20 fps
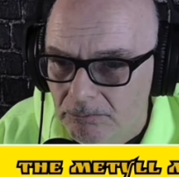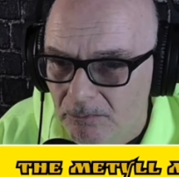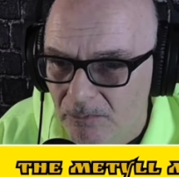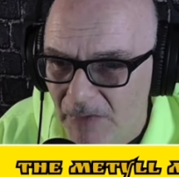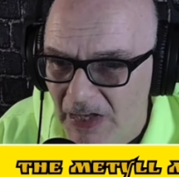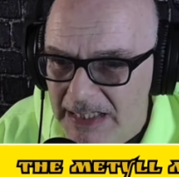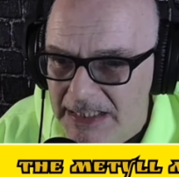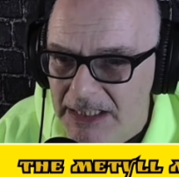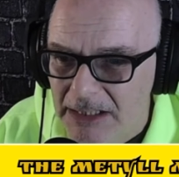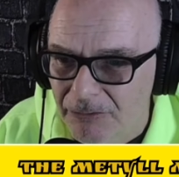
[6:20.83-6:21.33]

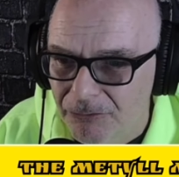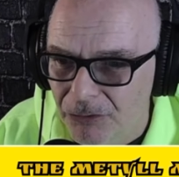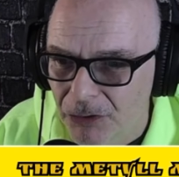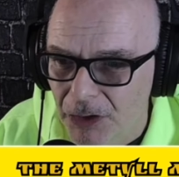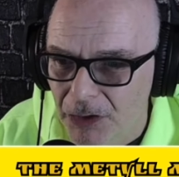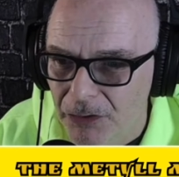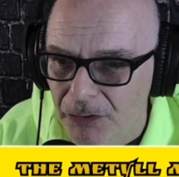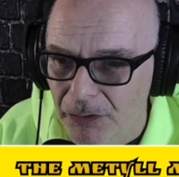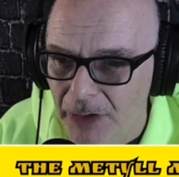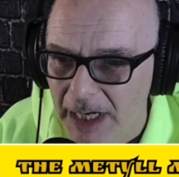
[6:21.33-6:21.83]
And that's it for
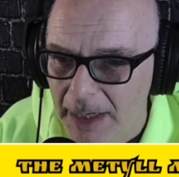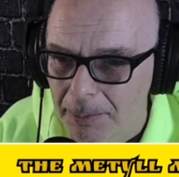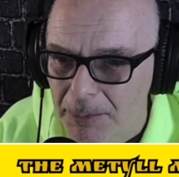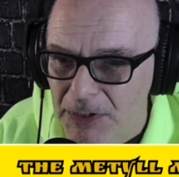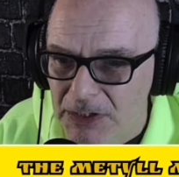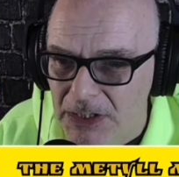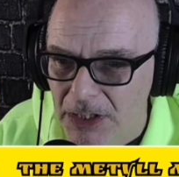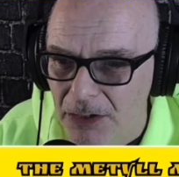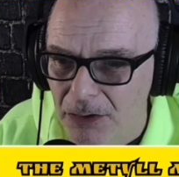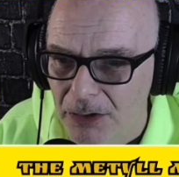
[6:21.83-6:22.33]
another
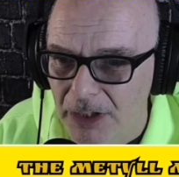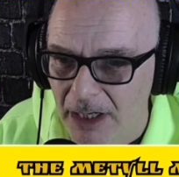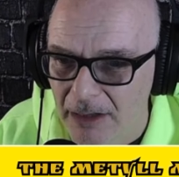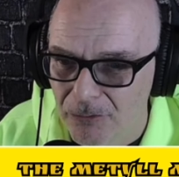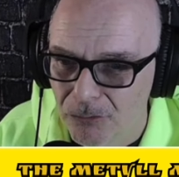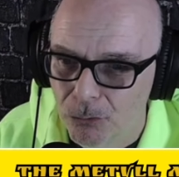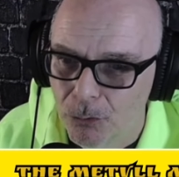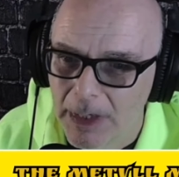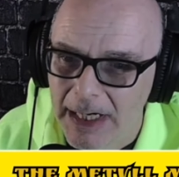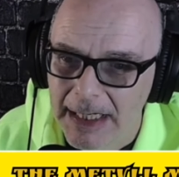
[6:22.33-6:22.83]
episode
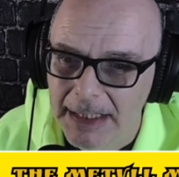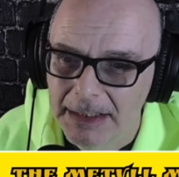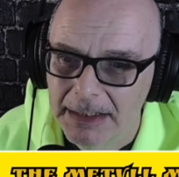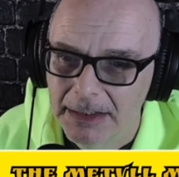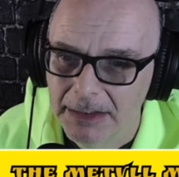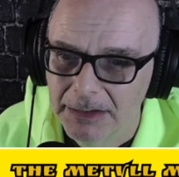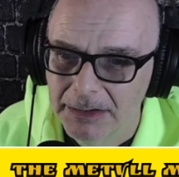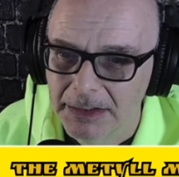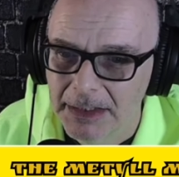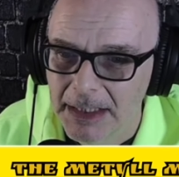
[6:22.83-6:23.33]
of
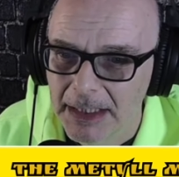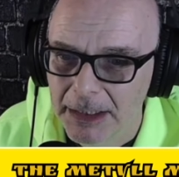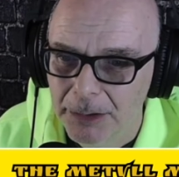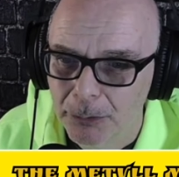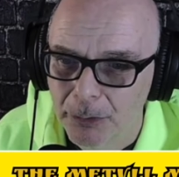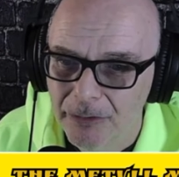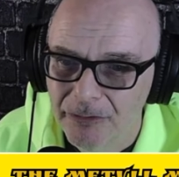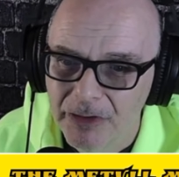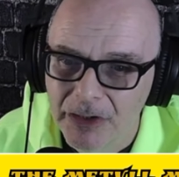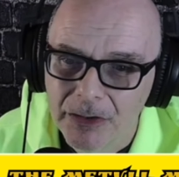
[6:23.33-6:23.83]

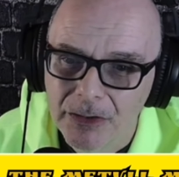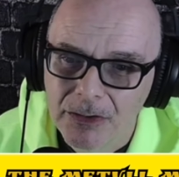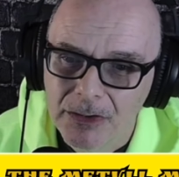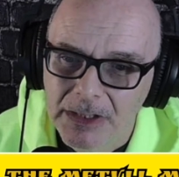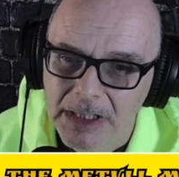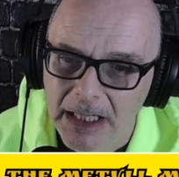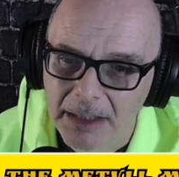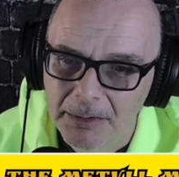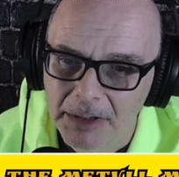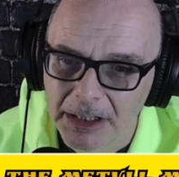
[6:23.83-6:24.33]
Redline
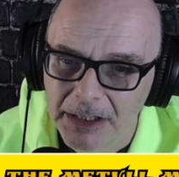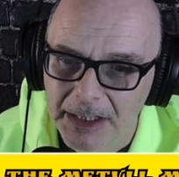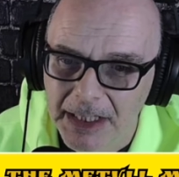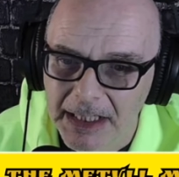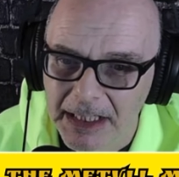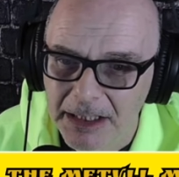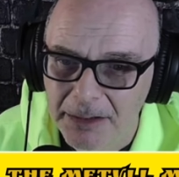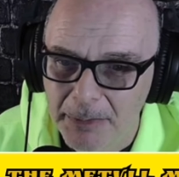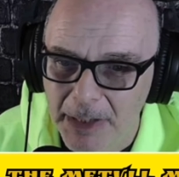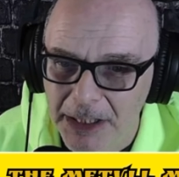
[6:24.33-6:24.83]
Reviews. I'm going to
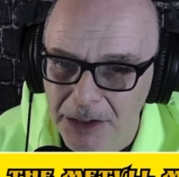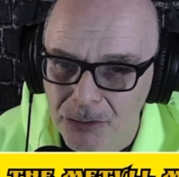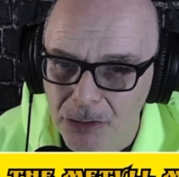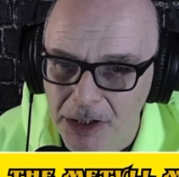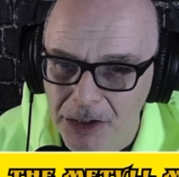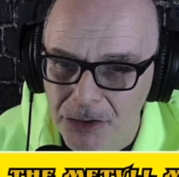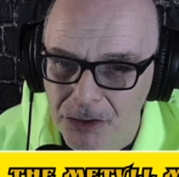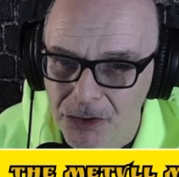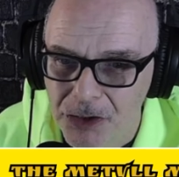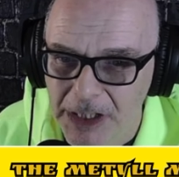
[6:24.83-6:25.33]
dig into my
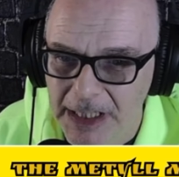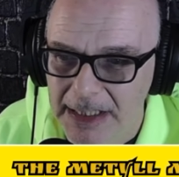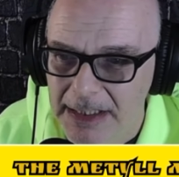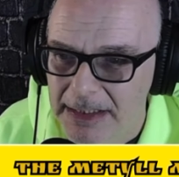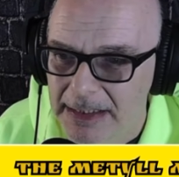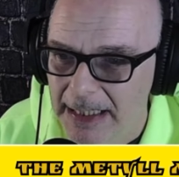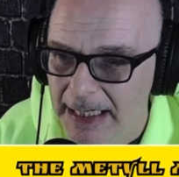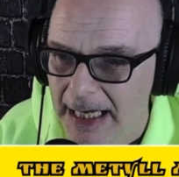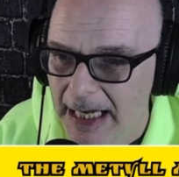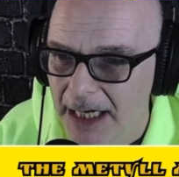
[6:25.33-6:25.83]
treasure
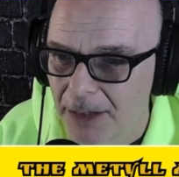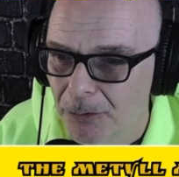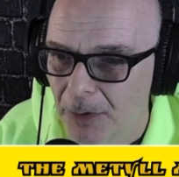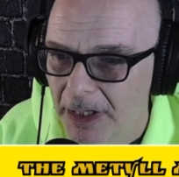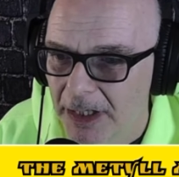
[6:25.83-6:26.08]
chest and